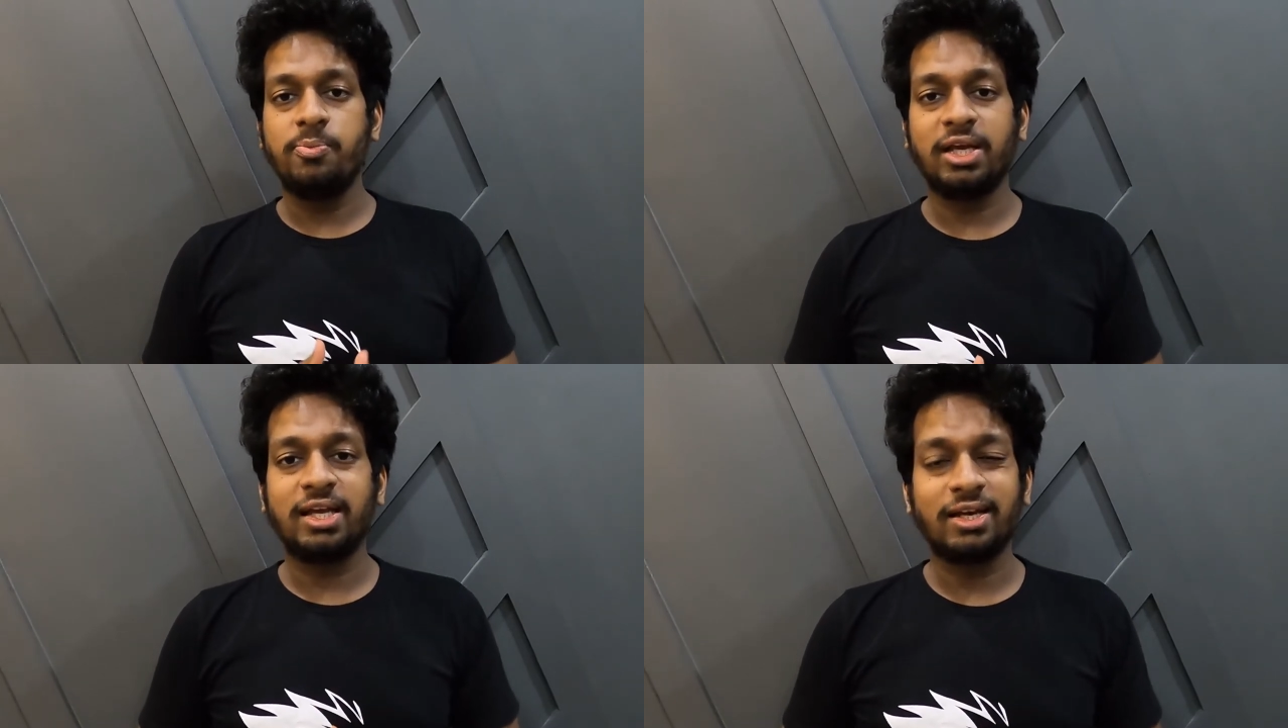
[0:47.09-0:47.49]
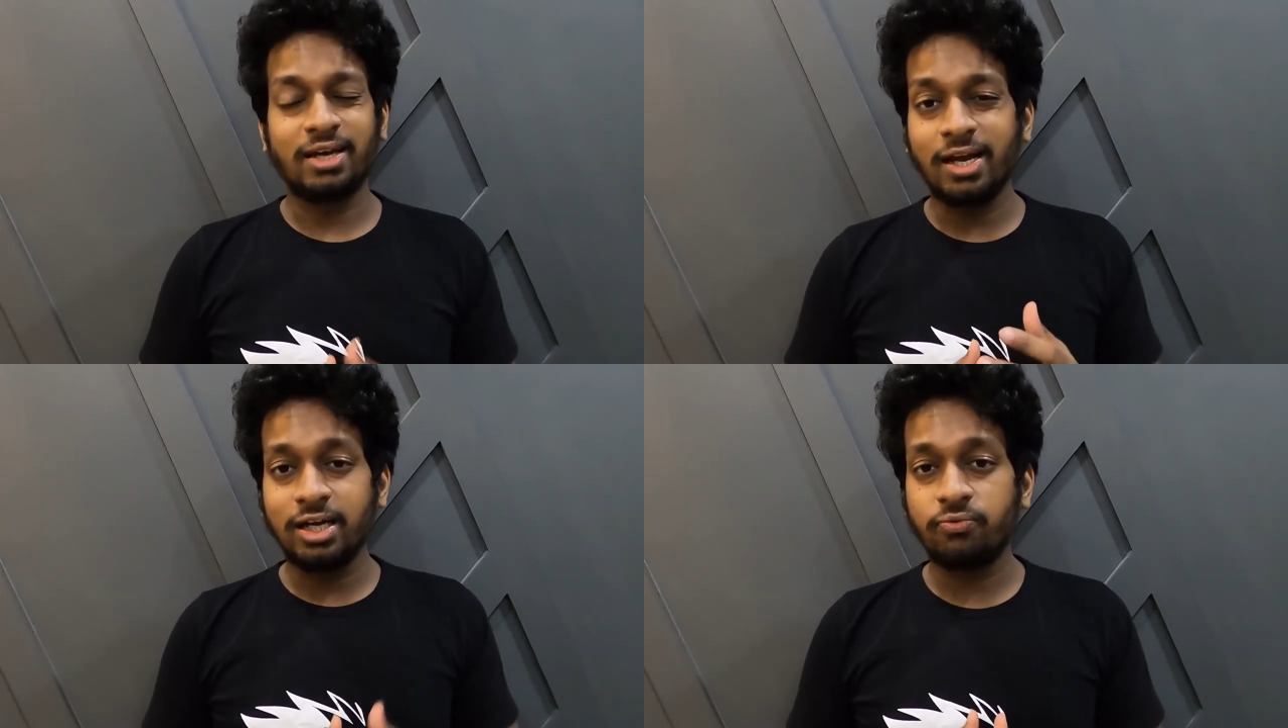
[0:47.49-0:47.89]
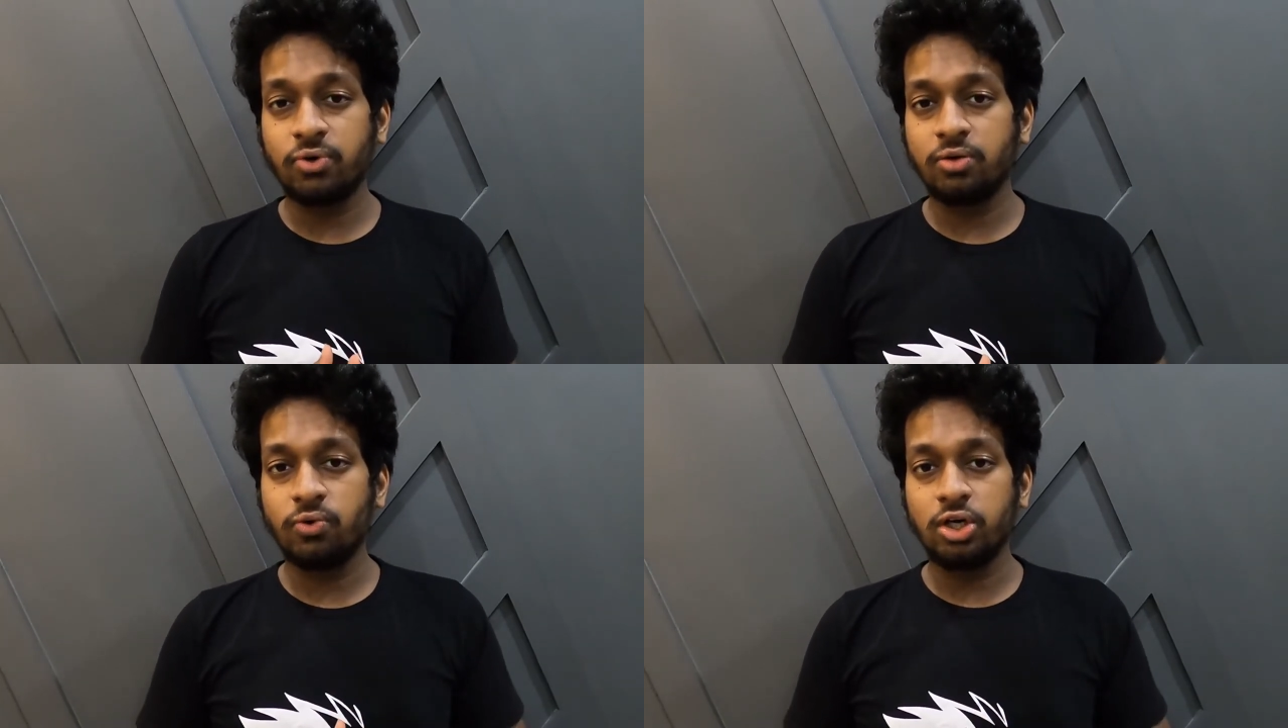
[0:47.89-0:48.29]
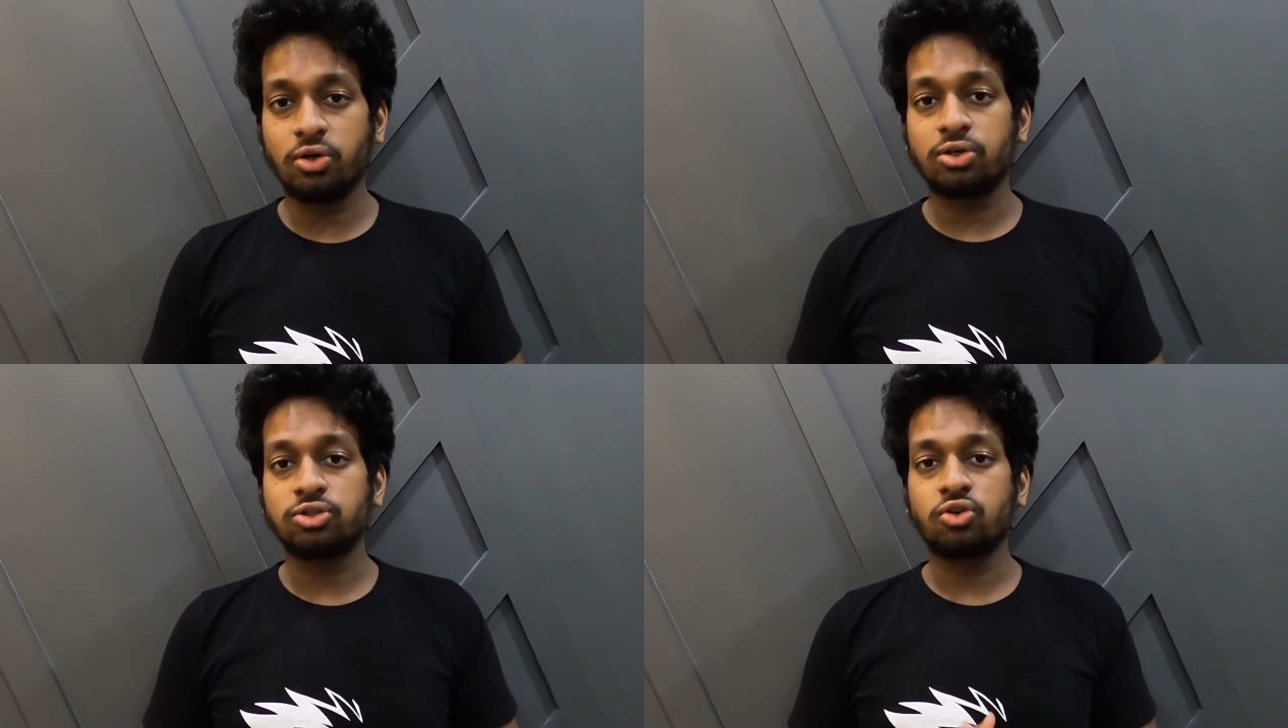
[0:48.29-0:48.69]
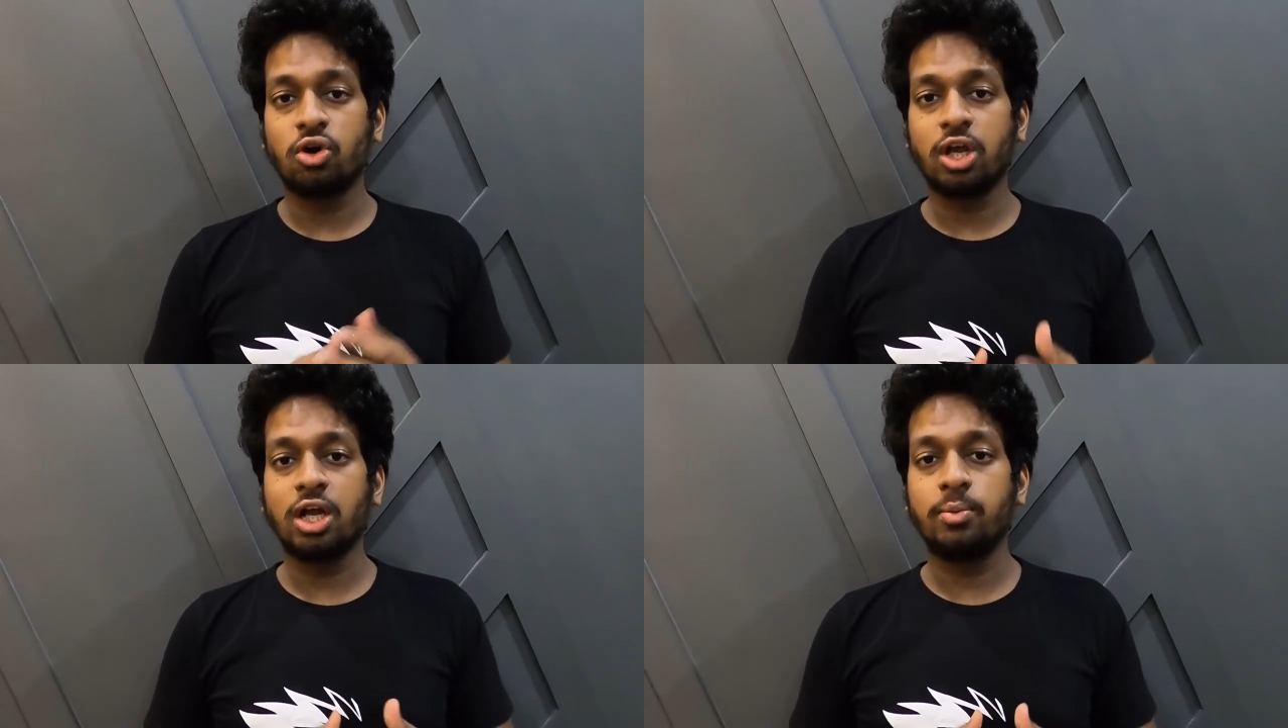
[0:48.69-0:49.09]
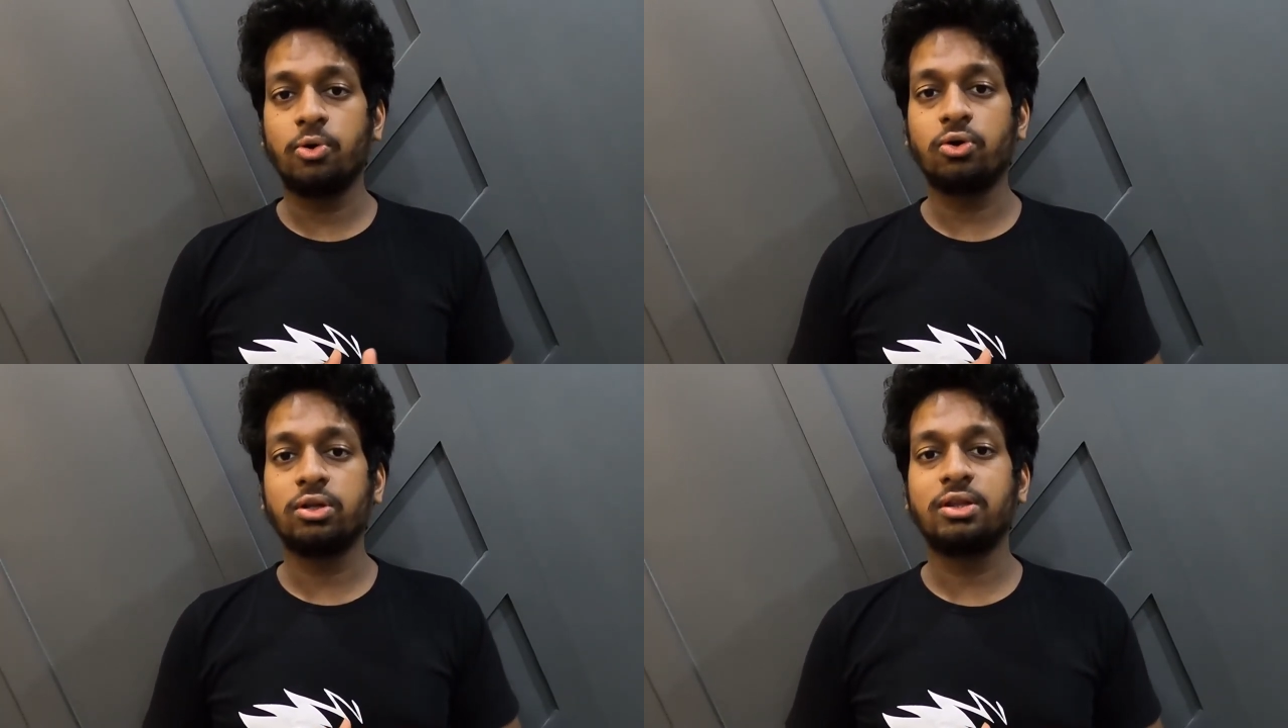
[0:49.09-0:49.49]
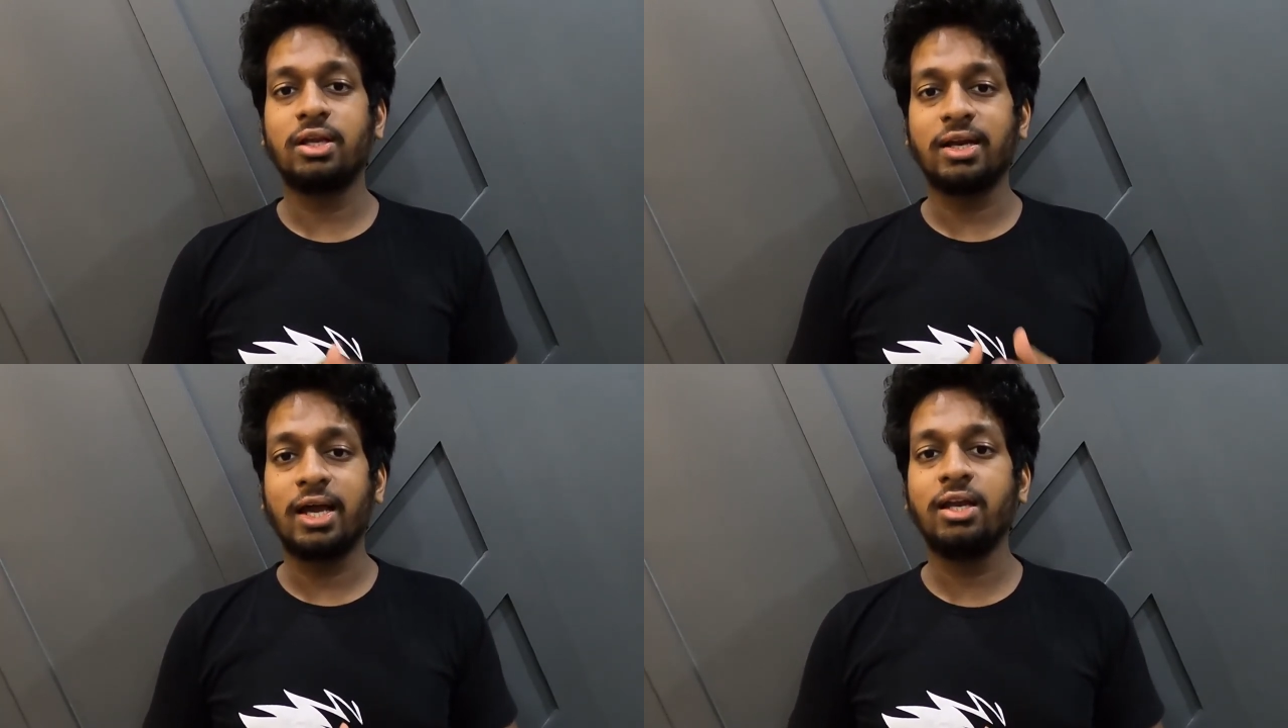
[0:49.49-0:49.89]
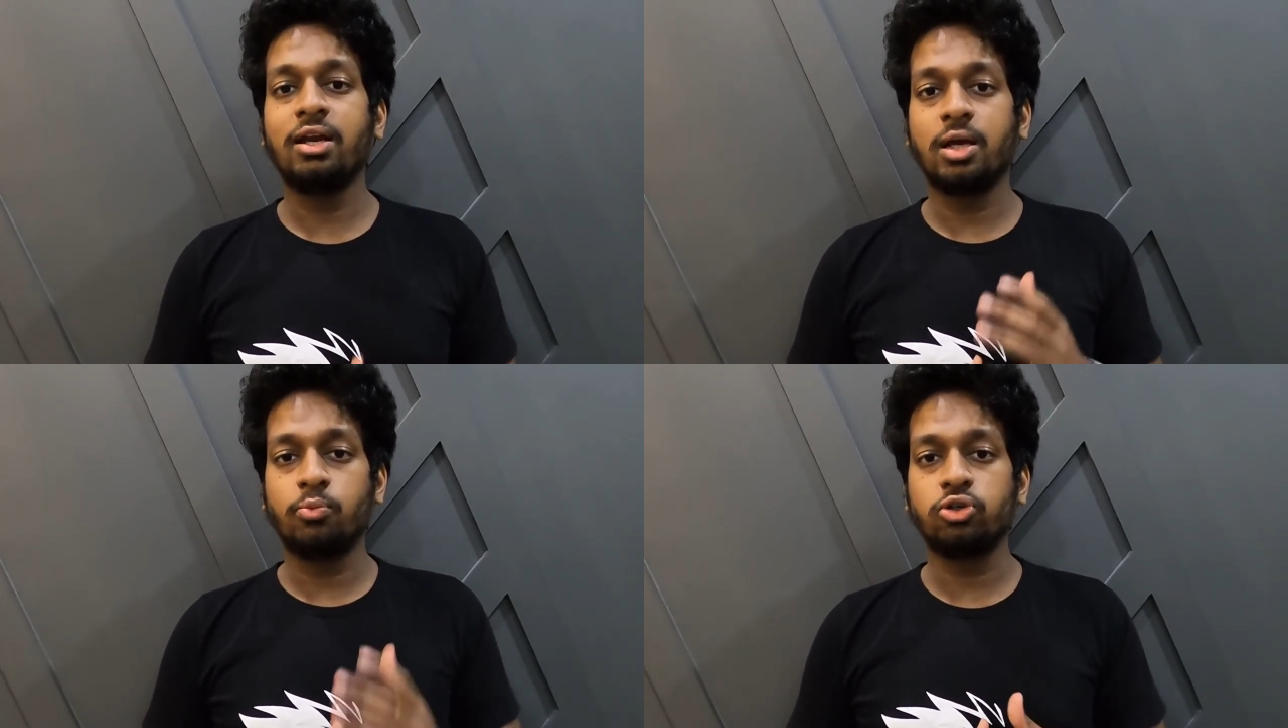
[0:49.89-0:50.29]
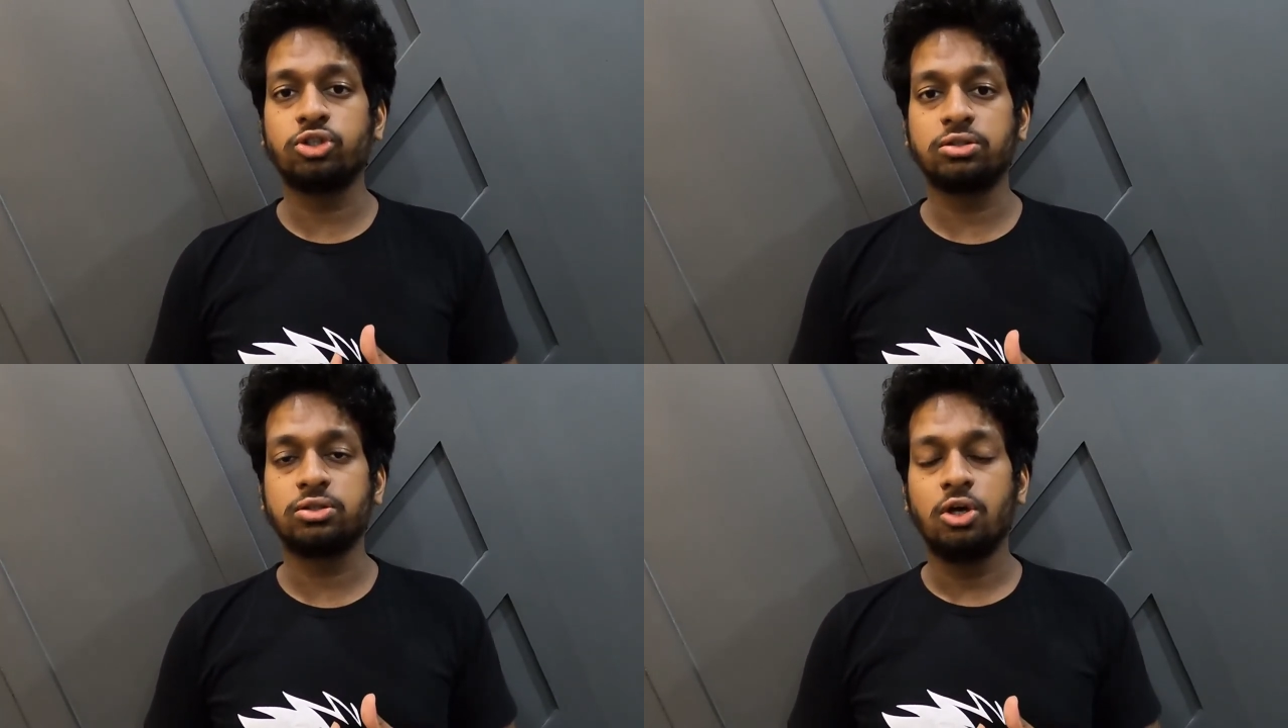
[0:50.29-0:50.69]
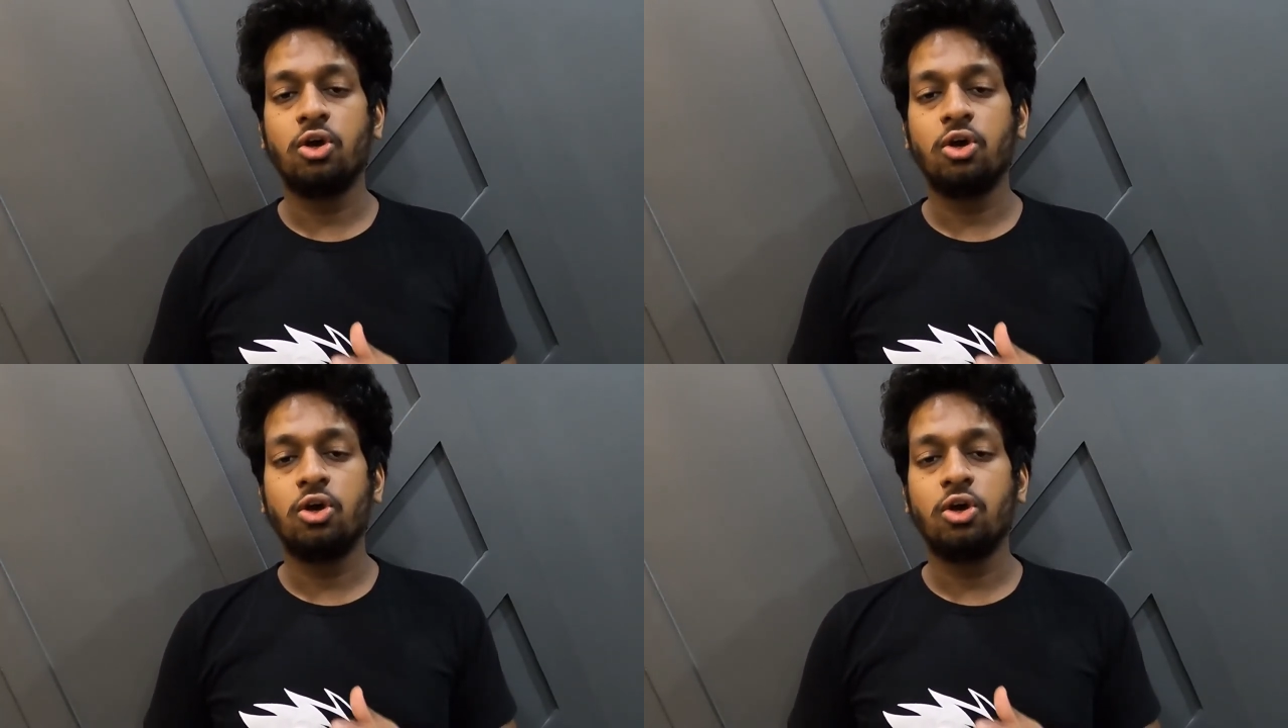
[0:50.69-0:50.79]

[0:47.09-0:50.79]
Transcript: making 9 different videos talking about the 9 emotions